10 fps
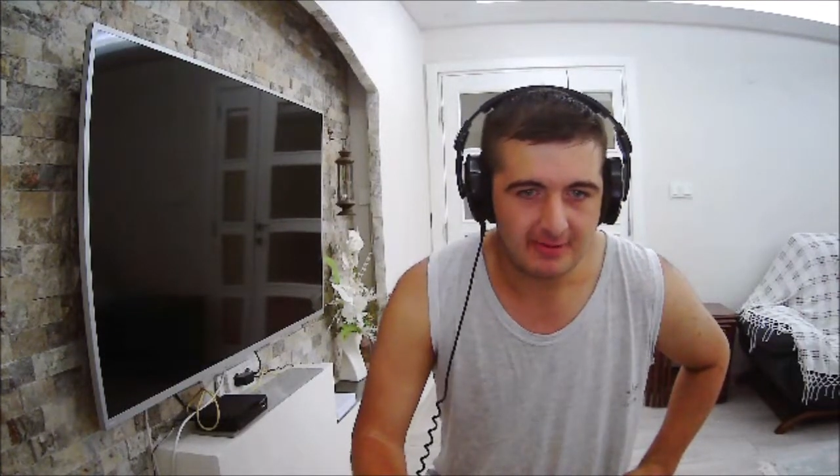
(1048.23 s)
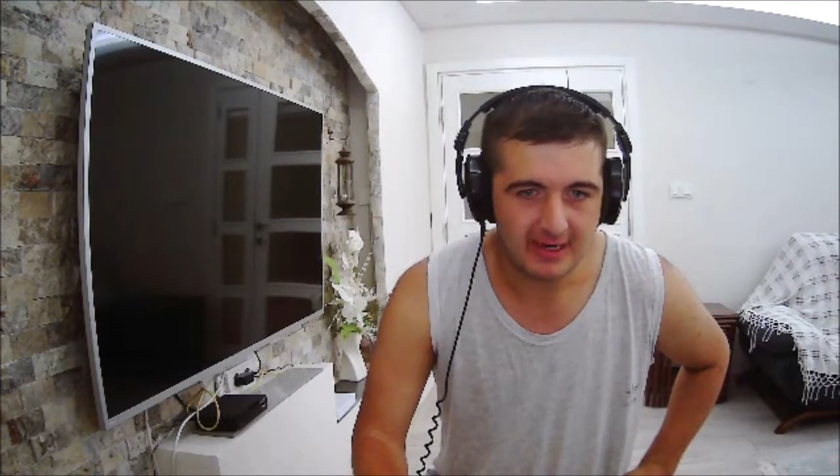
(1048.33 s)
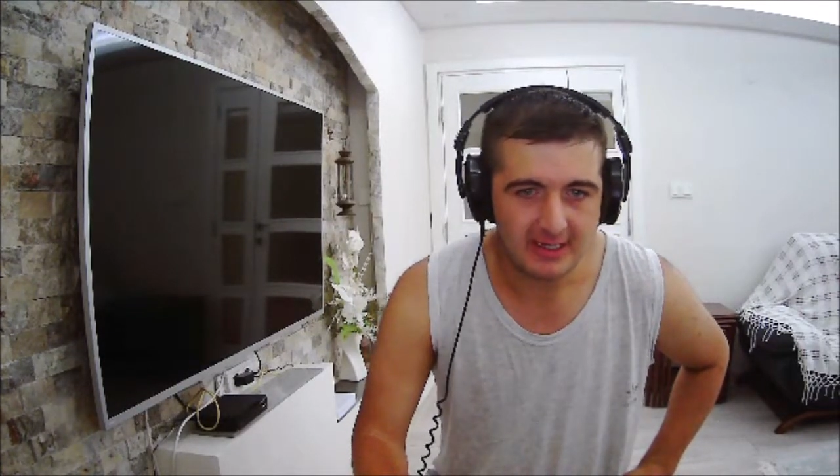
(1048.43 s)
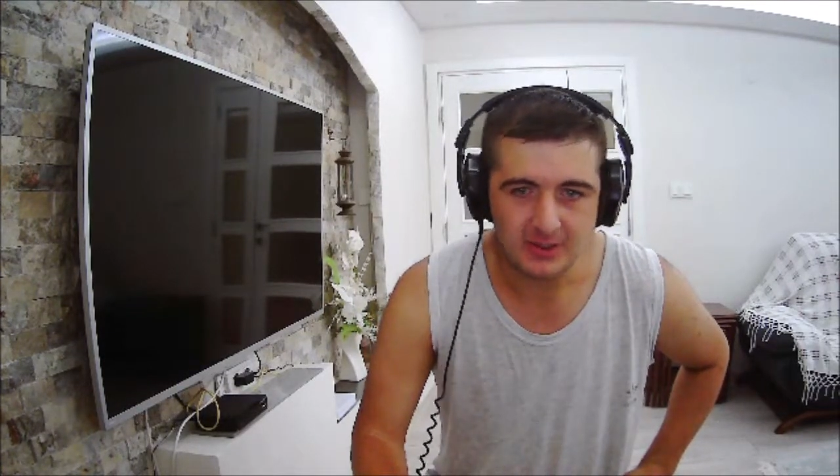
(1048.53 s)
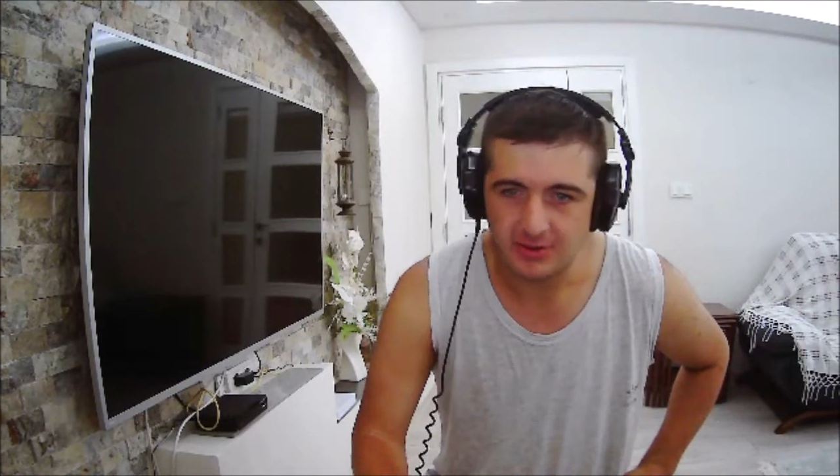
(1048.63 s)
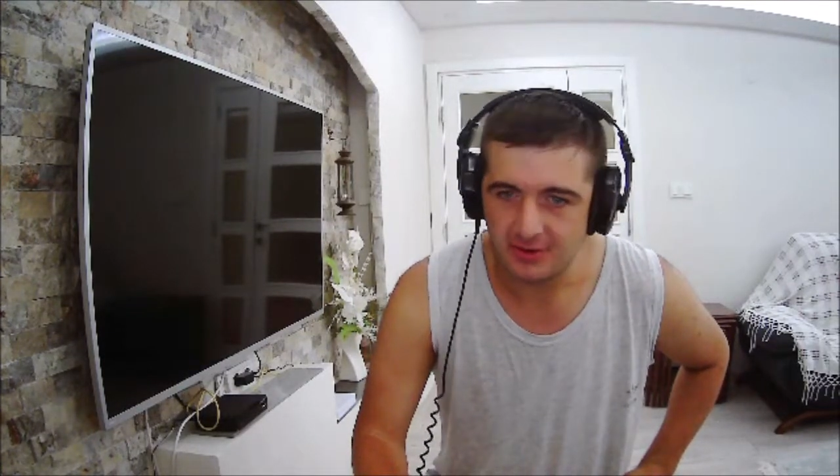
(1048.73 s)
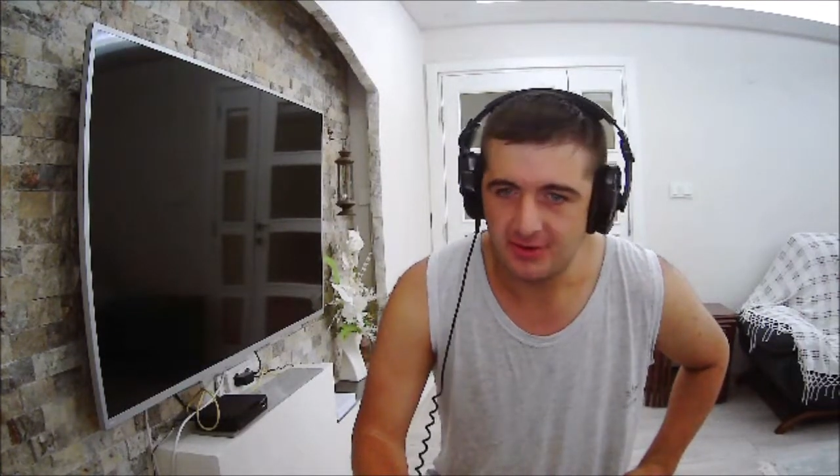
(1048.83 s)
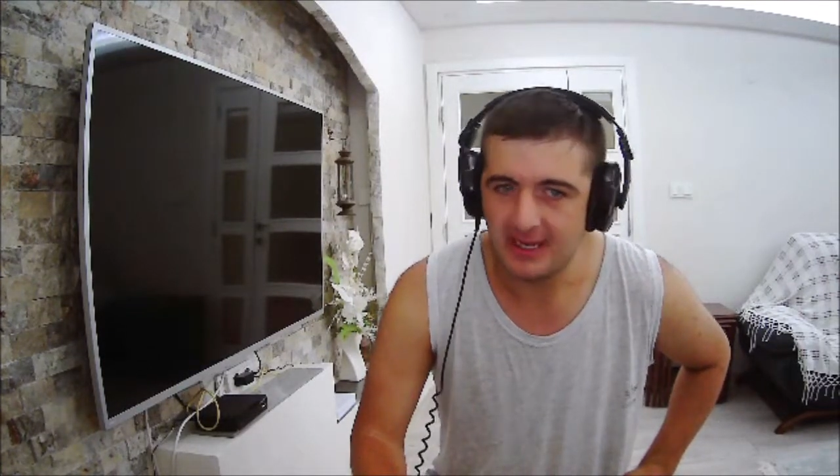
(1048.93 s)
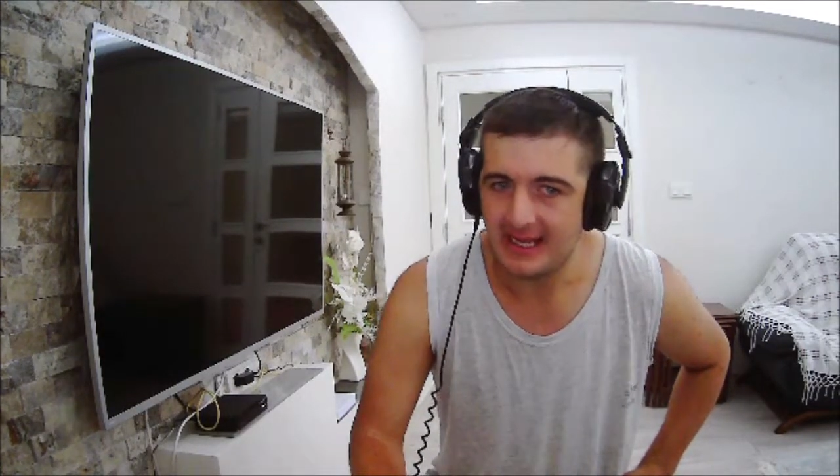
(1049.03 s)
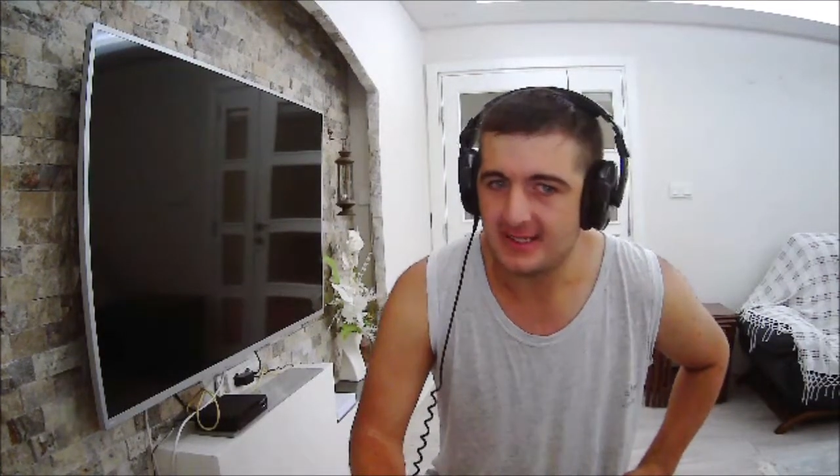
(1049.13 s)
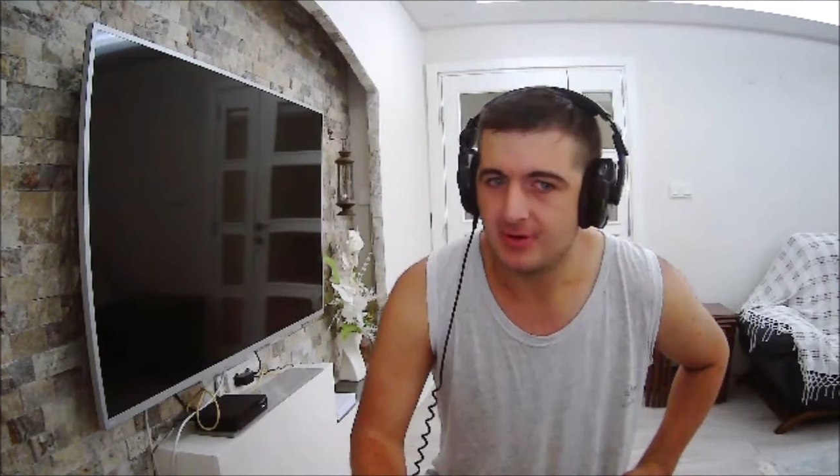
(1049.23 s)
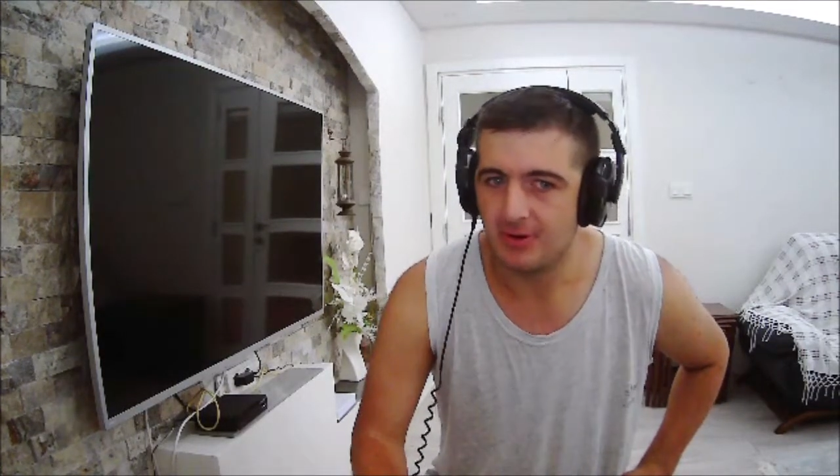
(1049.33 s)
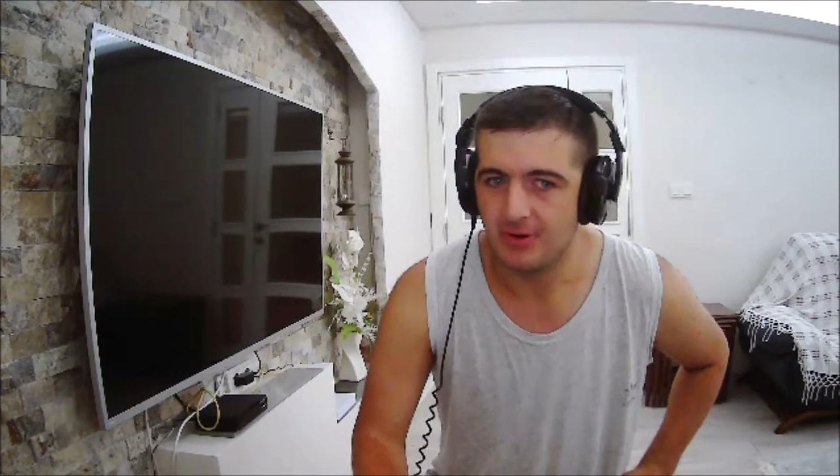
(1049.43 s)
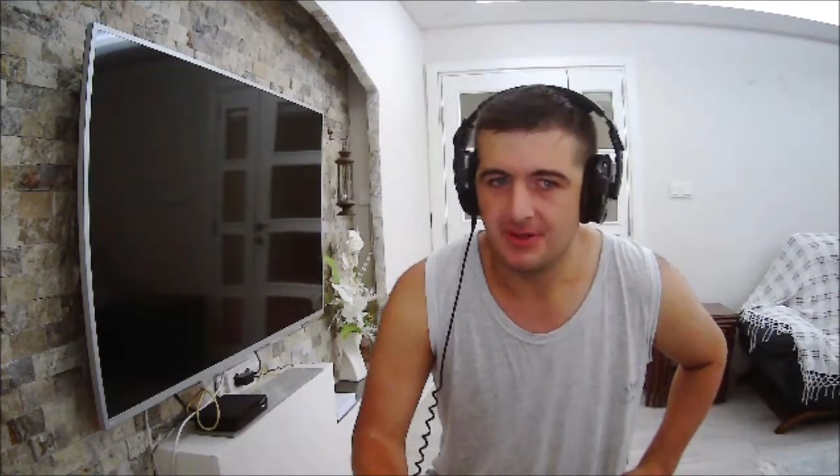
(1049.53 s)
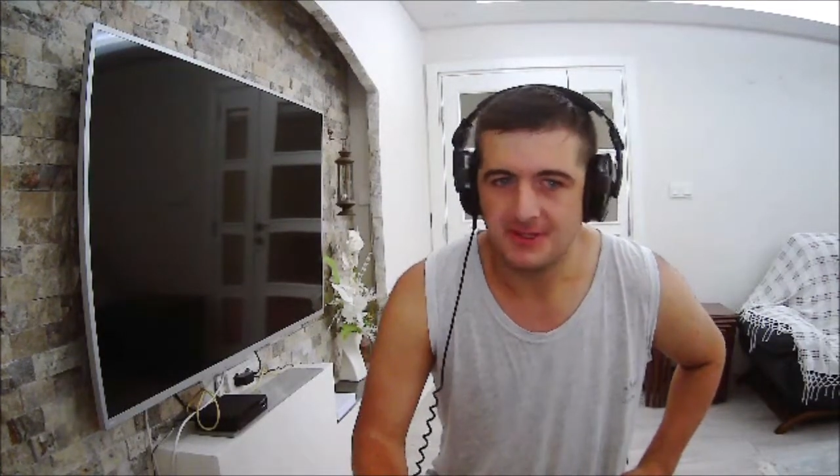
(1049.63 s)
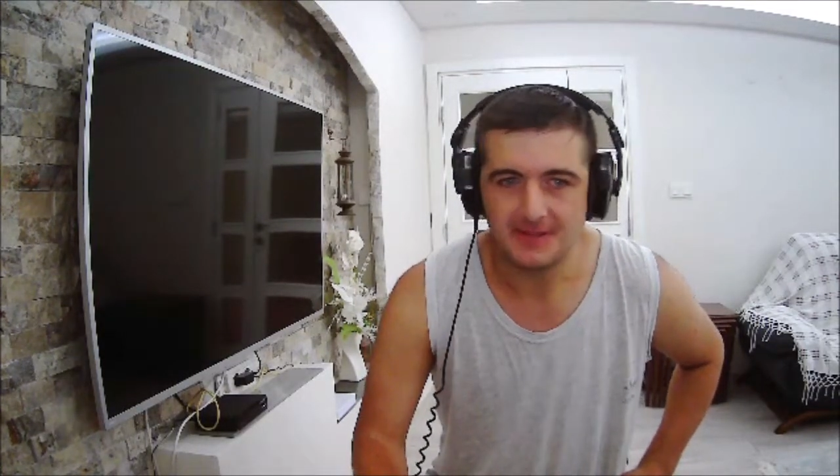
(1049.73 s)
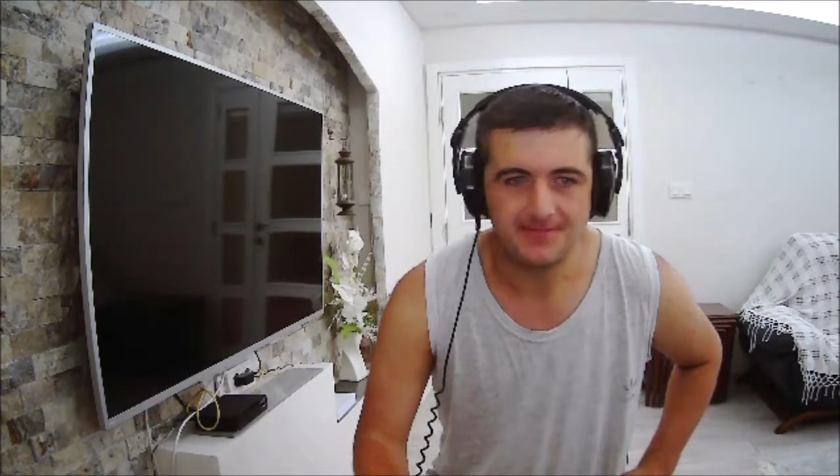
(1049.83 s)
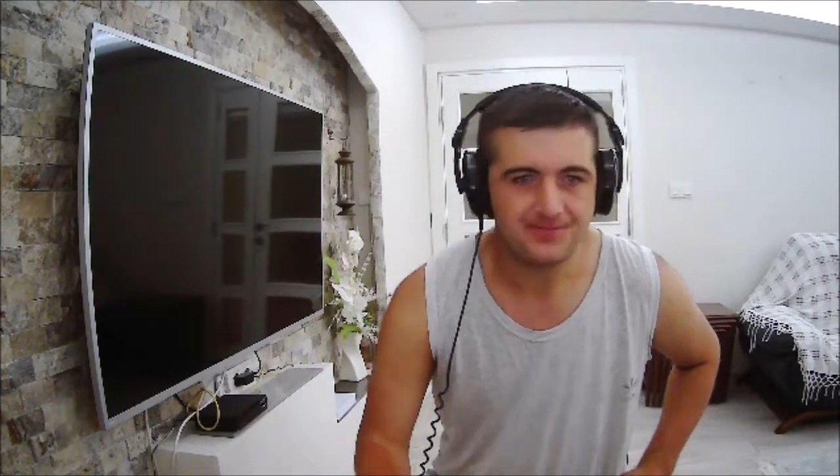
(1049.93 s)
but I could not hold it.